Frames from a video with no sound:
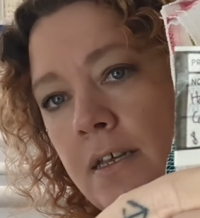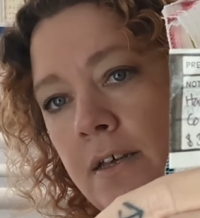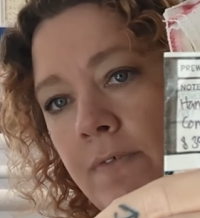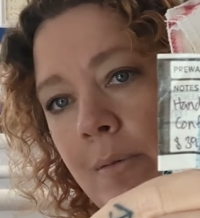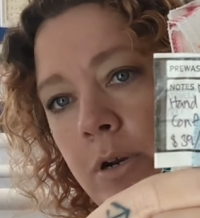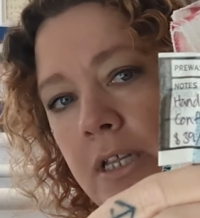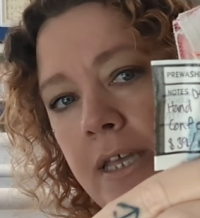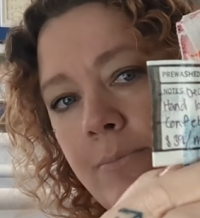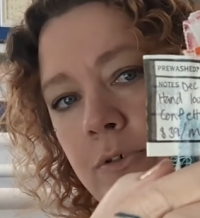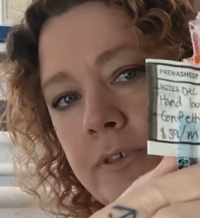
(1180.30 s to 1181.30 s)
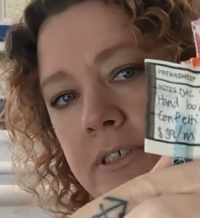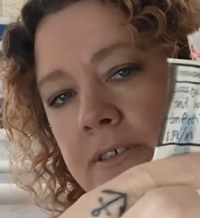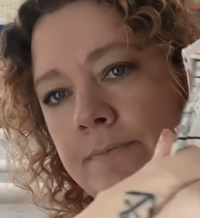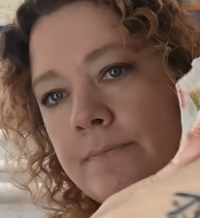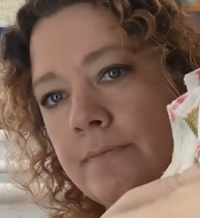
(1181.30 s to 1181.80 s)
fabric labels
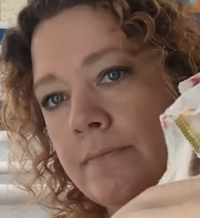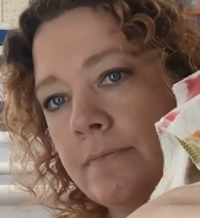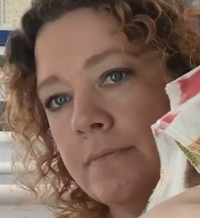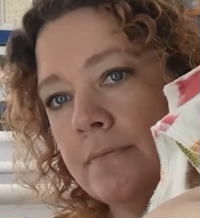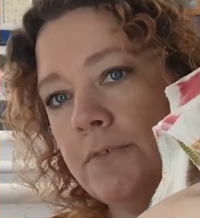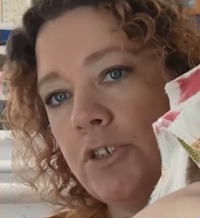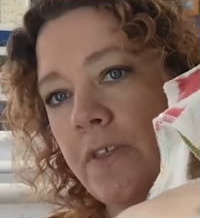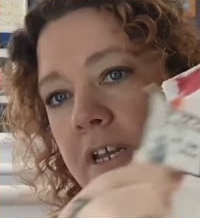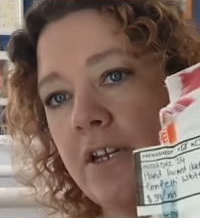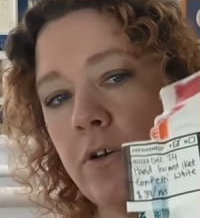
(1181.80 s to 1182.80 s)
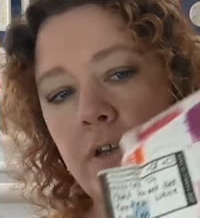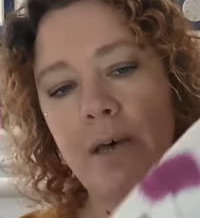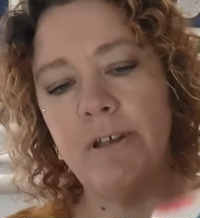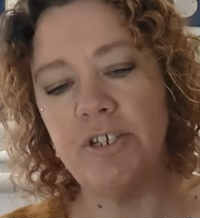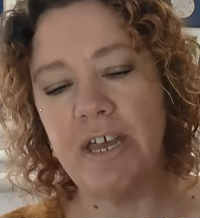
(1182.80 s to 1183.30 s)
so that I know how
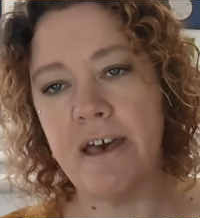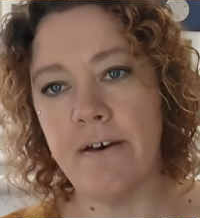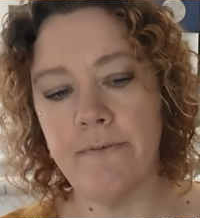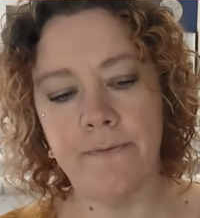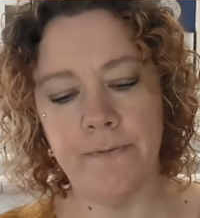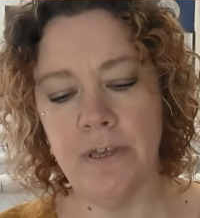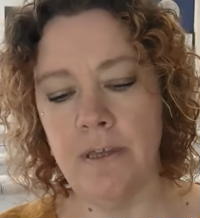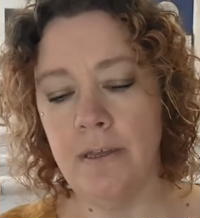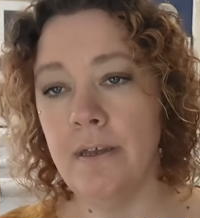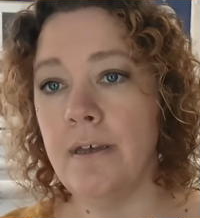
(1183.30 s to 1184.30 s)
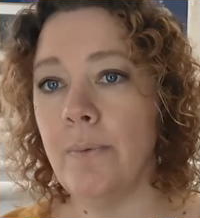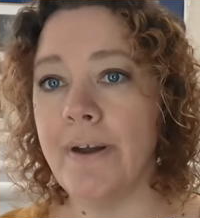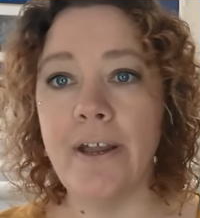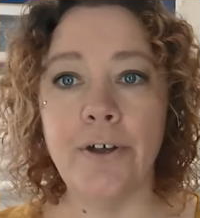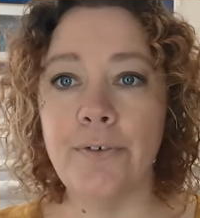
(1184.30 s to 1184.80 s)
much I have, where
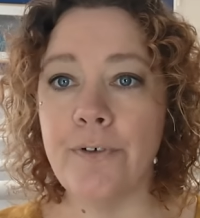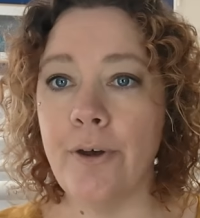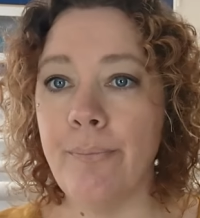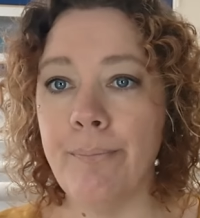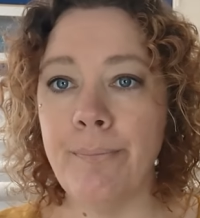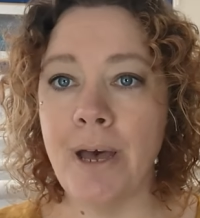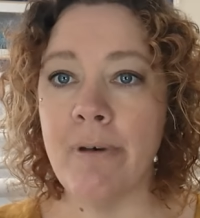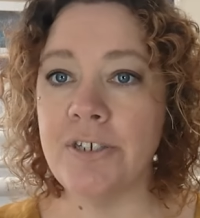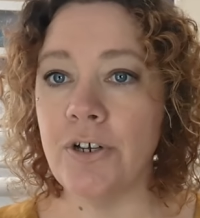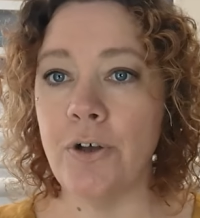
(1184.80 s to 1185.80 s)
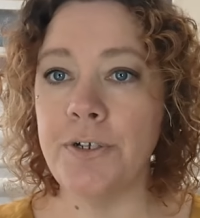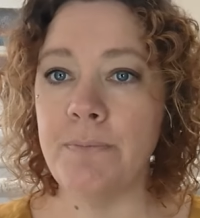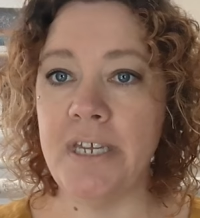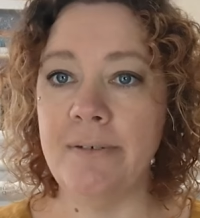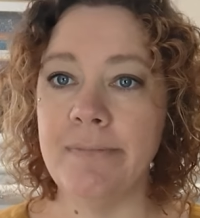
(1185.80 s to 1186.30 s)
I got it from, how much it cost
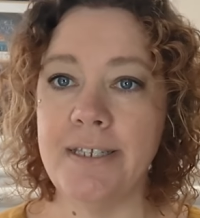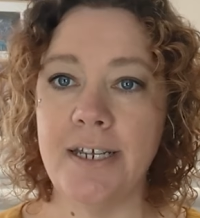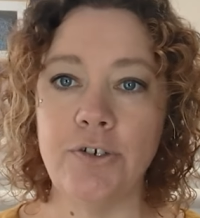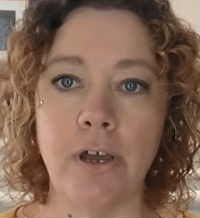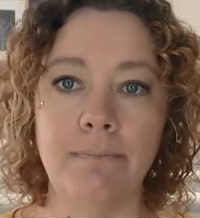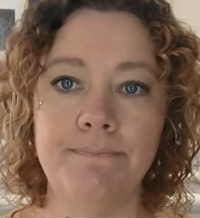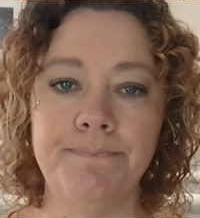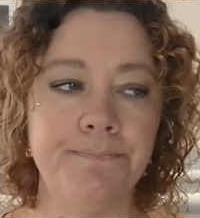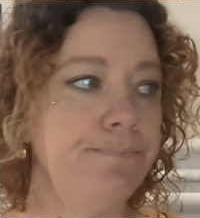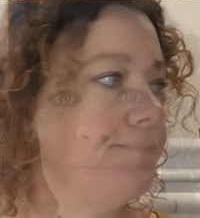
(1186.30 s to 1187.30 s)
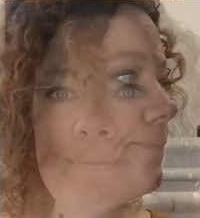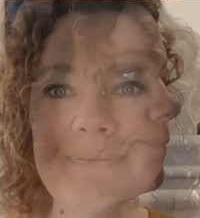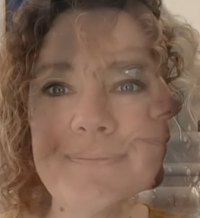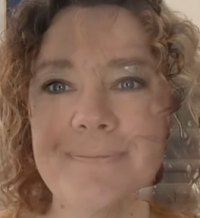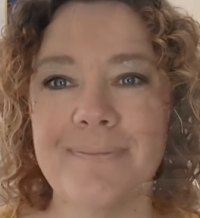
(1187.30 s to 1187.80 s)
me, etc.
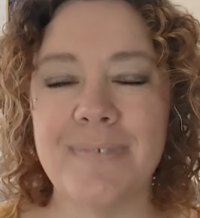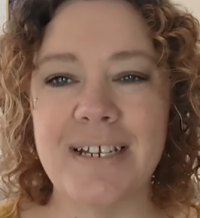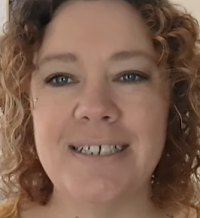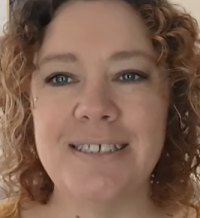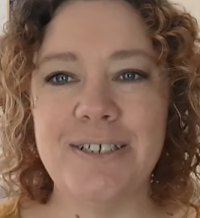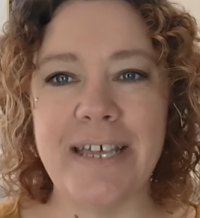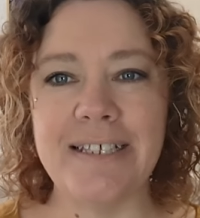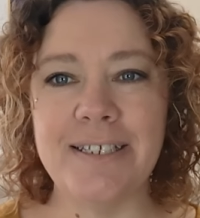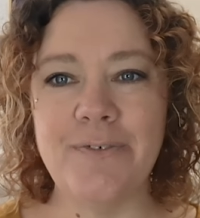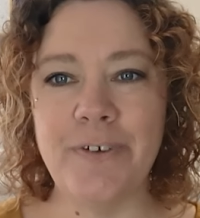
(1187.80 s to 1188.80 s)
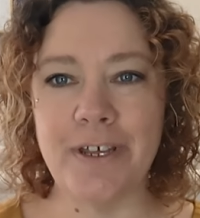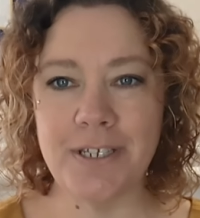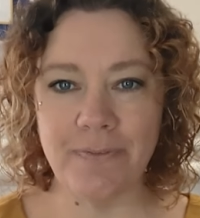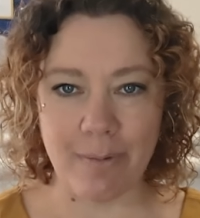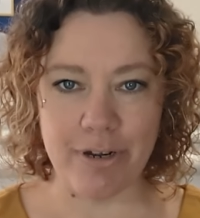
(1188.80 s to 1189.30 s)
So that's the first
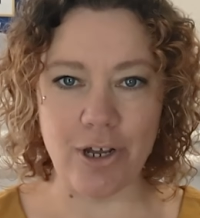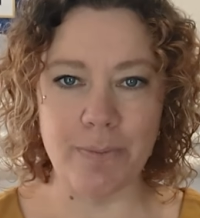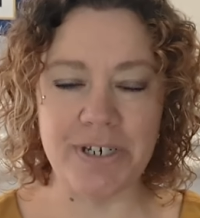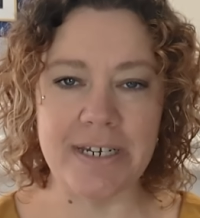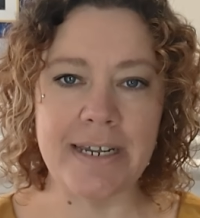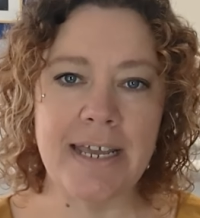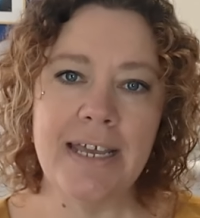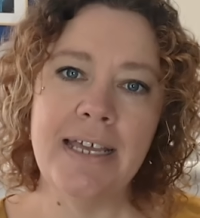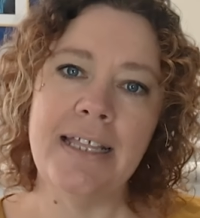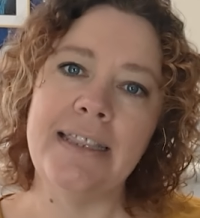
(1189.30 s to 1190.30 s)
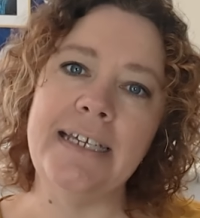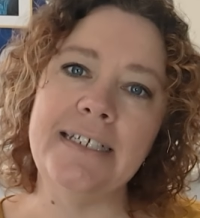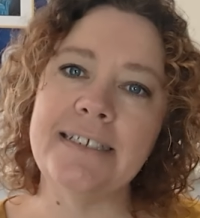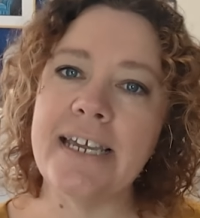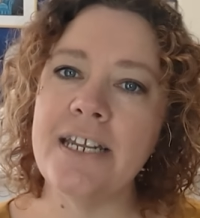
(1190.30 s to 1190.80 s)
fabric option. The
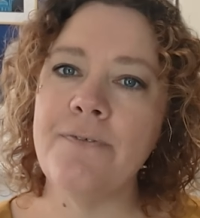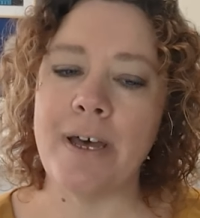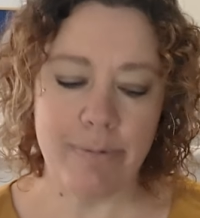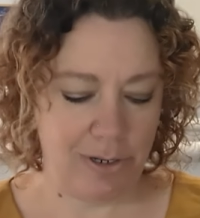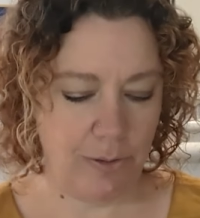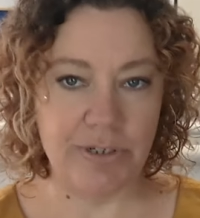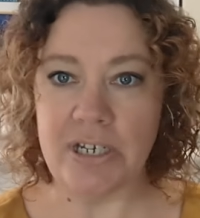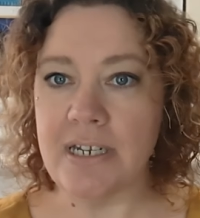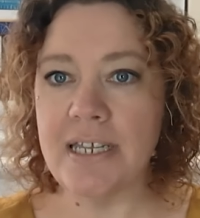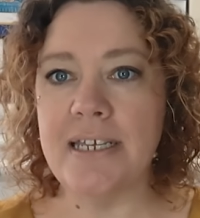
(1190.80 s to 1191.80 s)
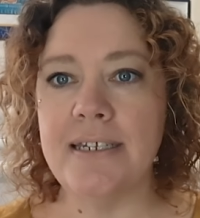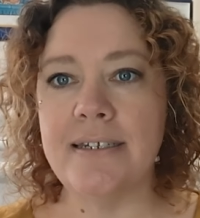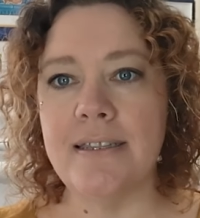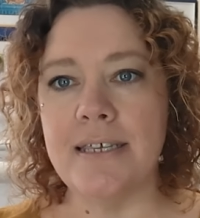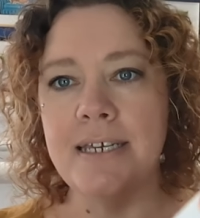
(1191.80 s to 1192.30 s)
second fabric option is
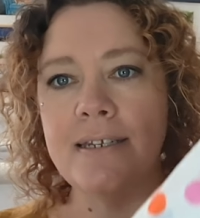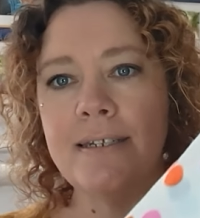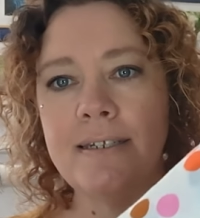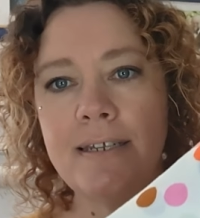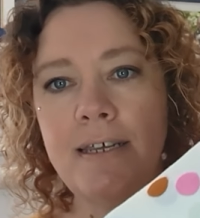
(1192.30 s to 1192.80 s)
this.